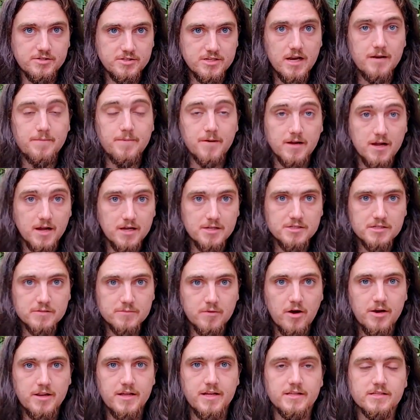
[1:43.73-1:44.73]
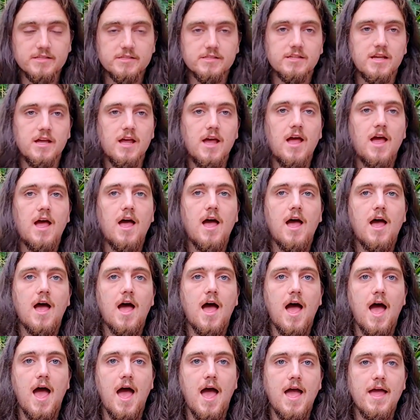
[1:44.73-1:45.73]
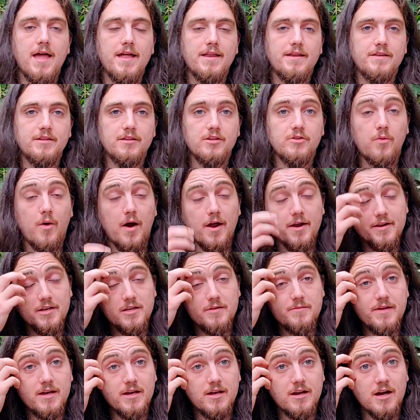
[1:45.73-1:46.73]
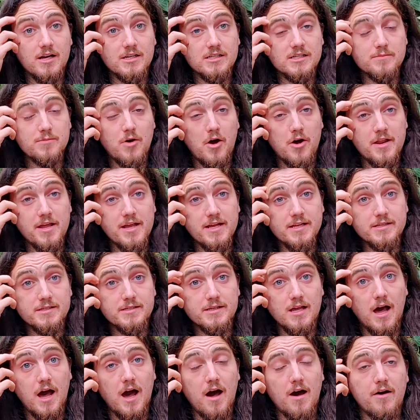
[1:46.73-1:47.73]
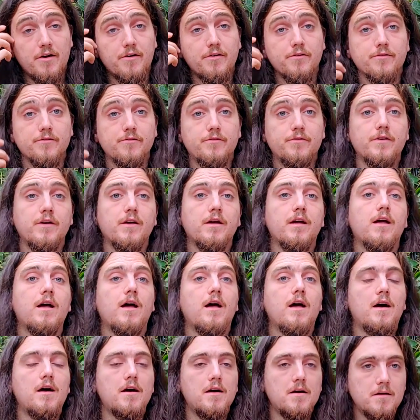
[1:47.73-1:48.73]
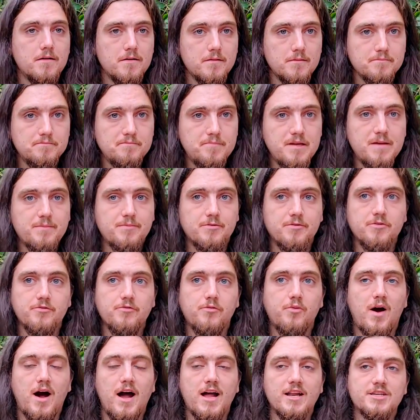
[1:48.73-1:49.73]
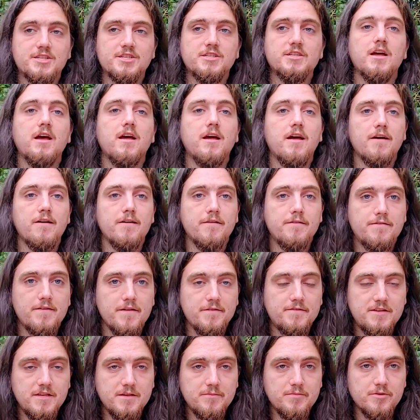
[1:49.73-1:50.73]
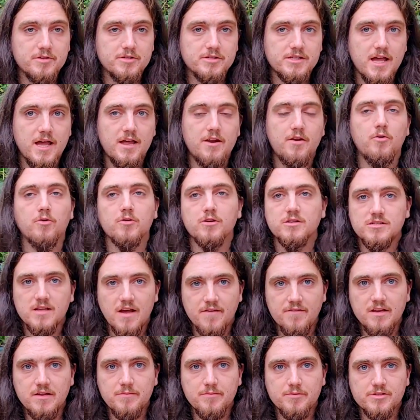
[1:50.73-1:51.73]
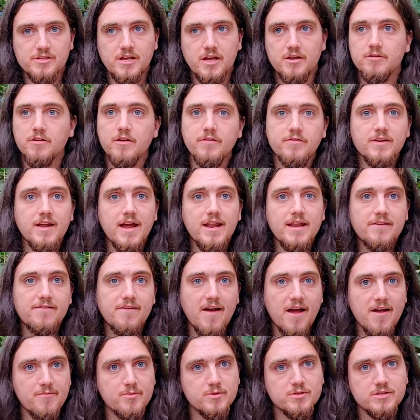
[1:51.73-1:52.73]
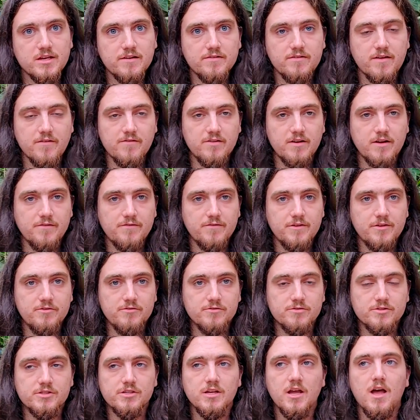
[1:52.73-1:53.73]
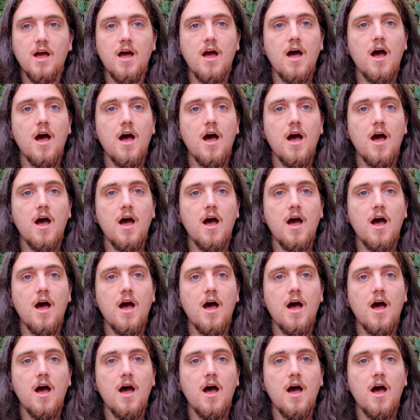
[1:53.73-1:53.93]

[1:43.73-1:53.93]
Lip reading: You set up a custom audience, and you want it to be a custom audience of people who've watched 50% or 70% or even 95% if you have enough views